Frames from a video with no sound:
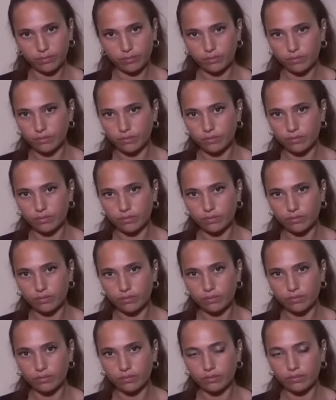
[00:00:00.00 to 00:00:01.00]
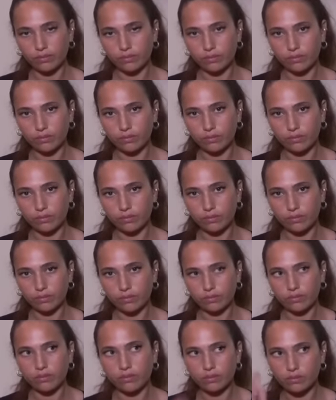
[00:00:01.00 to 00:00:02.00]

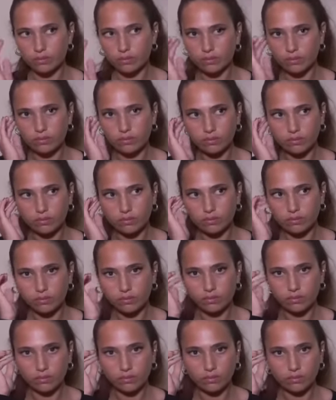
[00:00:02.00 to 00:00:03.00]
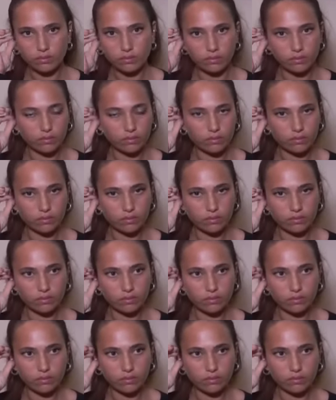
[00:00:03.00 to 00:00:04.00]

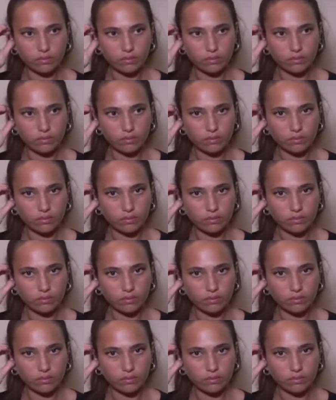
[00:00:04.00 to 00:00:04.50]
No words are spoken by the person on screen.